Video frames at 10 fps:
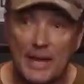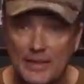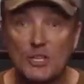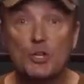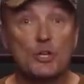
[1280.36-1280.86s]
and
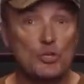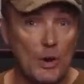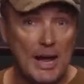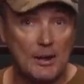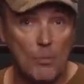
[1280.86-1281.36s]
then you could
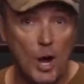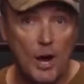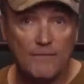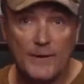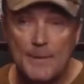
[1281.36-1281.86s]
drag him
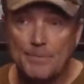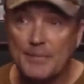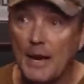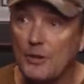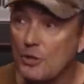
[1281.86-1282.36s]
off.
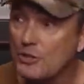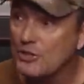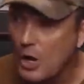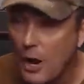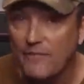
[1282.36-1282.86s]
Now your
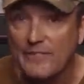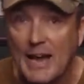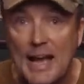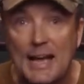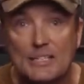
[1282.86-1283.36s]
soft
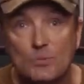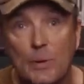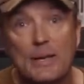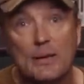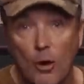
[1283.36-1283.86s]
guys,
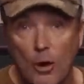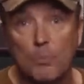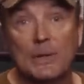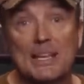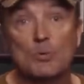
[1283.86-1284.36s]
we, our
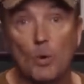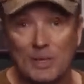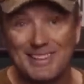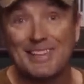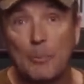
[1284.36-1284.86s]
plates were a
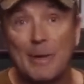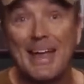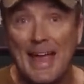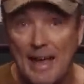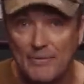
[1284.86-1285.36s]
little
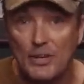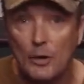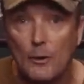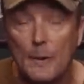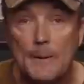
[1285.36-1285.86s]
bit
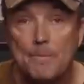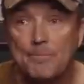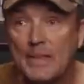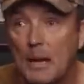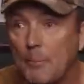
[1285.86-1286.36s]
heavier,
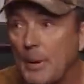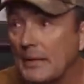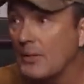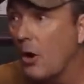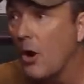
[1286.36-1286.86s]

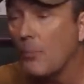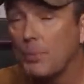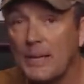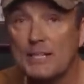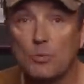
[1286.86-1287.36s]
but our
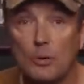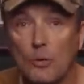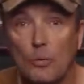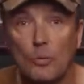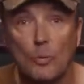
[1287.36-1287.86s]
plates
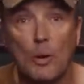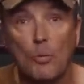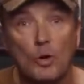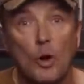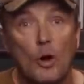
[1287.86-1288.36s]
were what
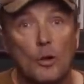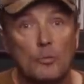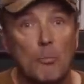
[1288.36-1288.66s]
were called